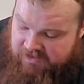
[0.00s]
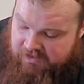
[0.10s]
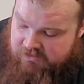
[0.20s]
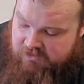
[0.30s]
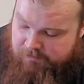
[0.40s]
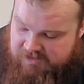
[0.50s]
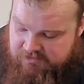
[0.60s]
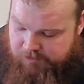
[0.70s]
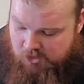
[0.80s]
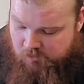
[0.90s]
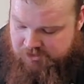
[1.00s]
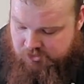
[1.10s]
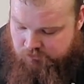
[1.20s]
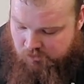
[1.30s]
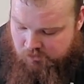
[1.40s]
hand makes the bar want
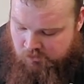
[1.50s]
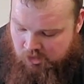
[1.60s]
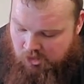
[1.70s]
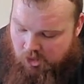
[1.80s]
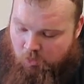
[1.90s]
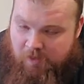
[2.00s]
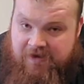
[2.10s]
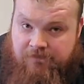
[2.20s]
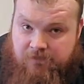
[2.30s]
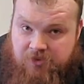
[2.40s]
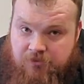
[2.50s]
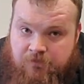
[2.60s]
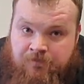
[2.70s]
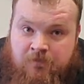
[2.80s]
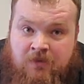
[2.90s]
to roll away from you.
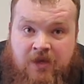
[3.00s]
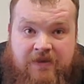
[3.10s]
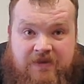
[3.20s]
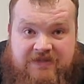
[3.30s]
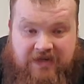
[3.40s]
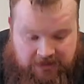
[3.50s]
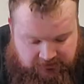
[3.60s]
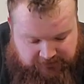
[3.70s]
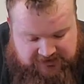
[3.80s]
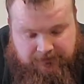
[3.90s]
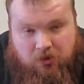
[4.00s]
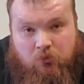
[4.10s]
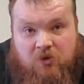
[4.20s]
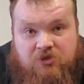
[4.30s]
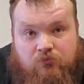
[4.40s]
This hand makes the
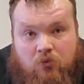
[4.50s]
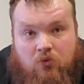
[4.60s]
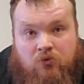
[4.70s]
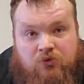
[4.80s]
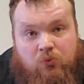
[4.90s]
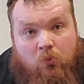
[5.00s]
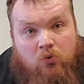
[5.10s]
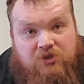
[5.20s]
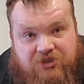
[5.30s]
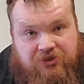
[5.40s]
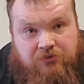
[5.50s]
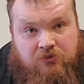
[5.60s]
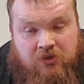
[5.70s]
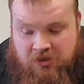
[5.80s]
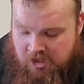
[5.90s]
bar want to roll towards
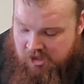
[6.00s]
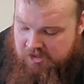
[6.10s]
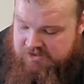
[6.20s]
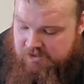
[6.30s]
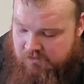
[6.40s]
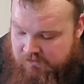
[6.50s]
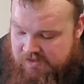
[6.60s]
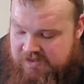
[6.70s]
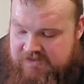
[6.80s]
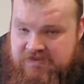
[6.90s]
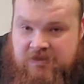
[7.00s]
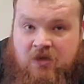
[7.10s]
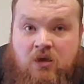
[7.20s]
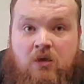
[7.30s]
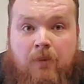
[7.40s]
you. So these
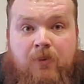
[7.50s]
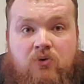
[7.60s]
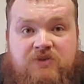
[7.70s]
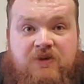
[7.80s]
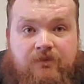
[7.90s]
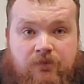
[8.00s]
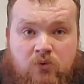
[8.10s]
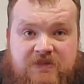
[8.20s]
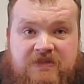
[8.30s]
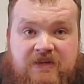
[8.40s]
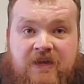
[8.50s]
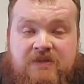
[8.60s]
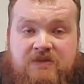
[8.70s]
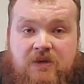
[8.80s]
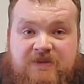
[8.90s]
opposing forces
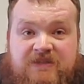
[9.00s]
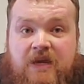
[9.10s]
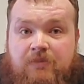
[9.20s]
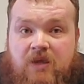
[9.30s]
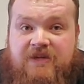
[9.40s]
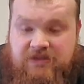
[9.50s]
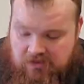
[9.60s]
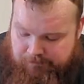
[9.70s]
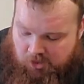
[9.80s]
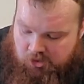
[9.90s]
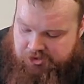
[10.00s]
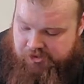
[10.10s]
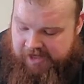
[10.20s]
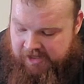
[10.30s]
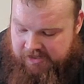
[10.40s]
ends up stabilizing the bar in
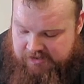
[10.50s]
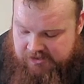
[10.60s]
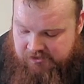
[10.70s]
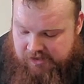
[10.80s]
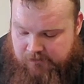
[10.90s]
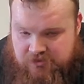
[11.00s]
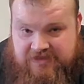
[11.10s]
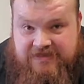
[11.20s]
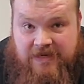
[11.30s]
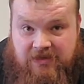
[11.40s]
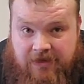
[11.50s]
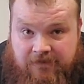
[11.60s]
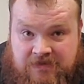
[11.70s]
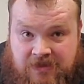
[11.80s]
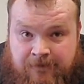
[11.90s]
your hand and you're able to
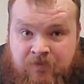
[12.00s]
deadlift.